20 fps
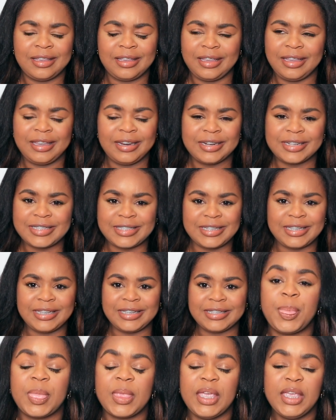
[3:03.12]
in a
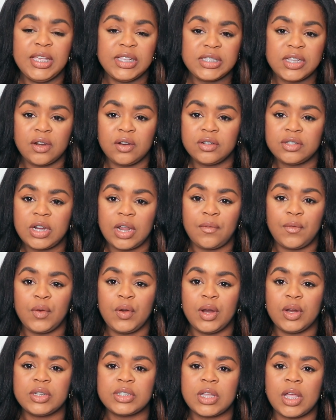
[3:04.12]
sense. Internal travel
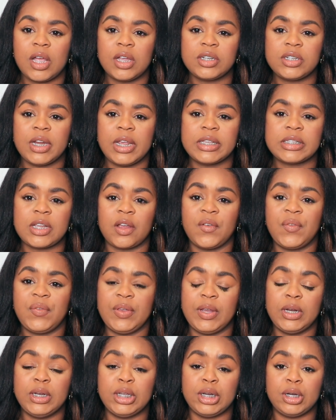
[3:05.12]
nurse contracts are
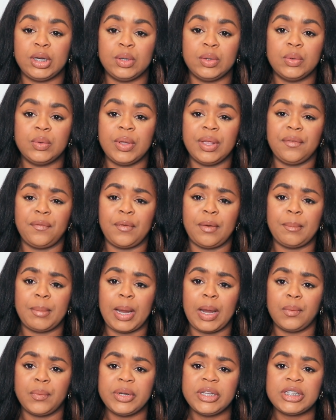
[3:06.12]
fairly new, and from
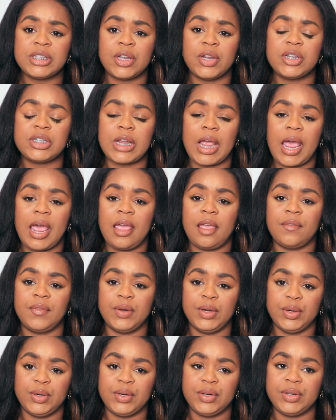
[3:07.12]
my research I
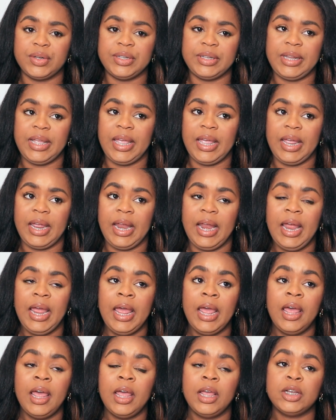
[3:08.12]
have learned that
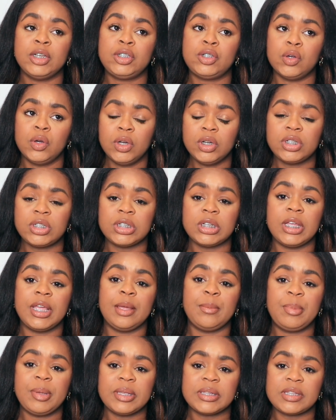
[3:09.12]
Georgia
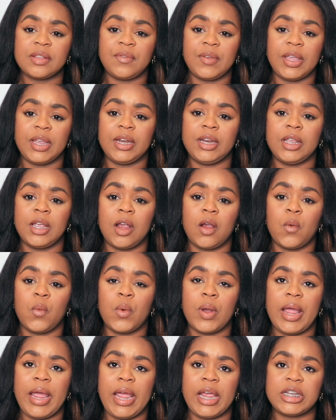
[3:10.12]
and Pennsylvania
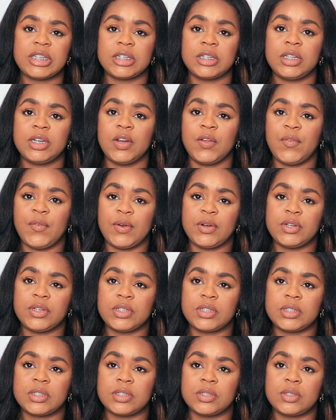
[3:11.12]
were actually the
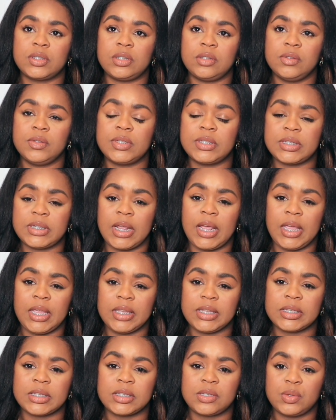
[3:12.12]
first two
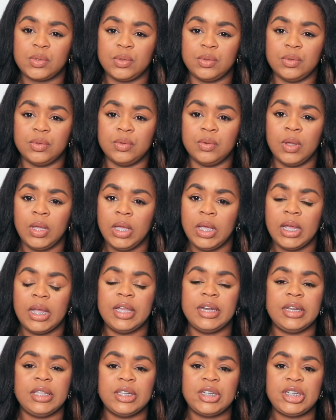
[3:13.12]
states to
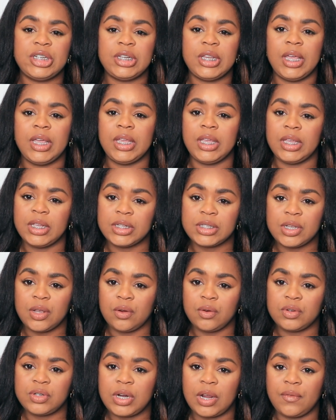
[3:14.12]
initiate
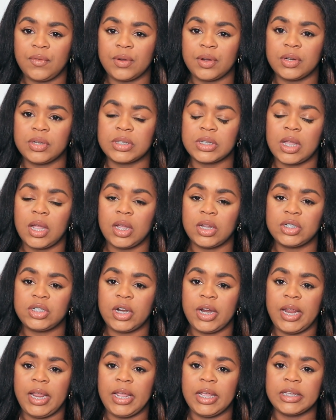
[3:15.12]
internal travel nurse
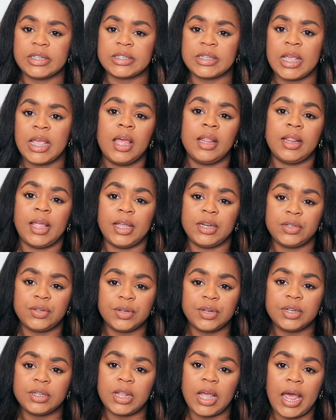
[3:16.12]
contracts. Like,
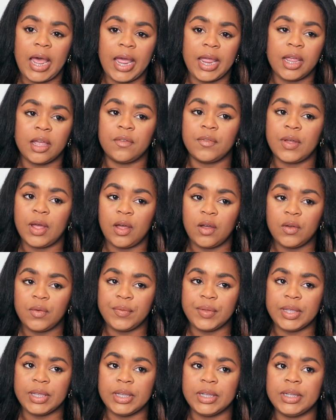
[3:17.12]
during the height of
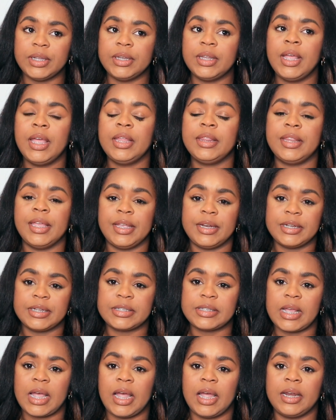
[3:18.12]
COVID, they
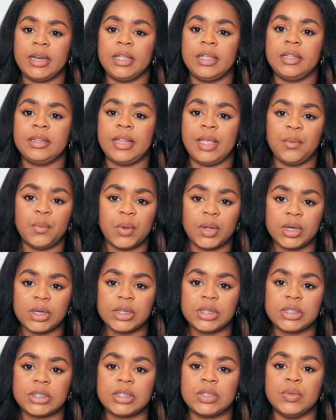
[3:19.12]
decided they
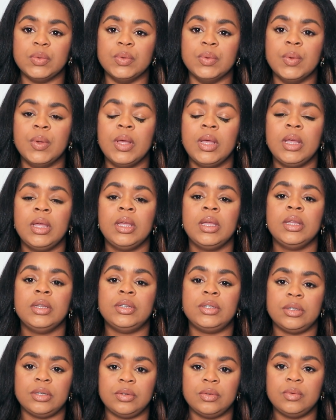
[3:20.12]
wanted to
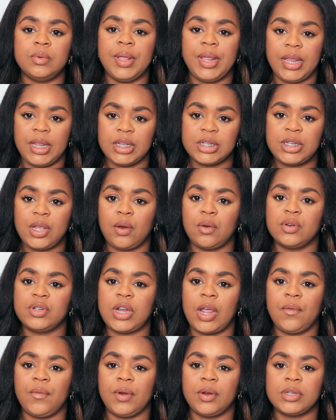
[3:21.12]
do internal
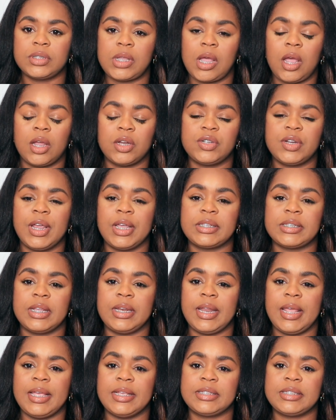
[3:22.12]
travel nurse contracts,
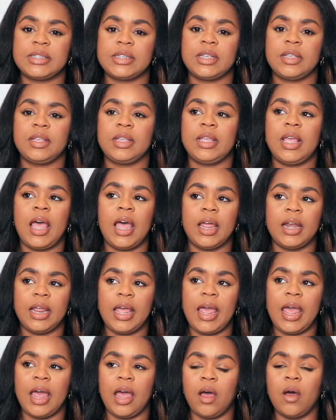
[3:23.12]
and that's kind of
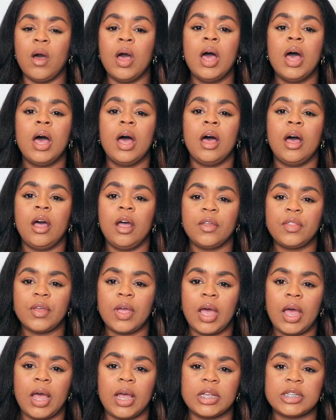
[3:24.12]
how other
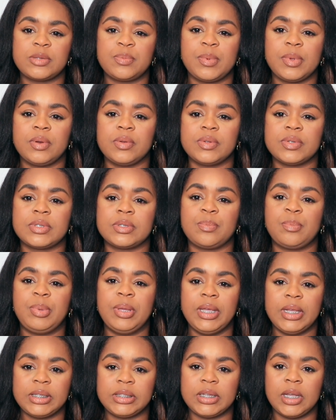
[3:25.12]
hospitals
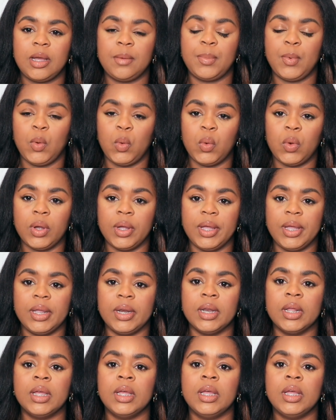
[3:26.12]
picked up on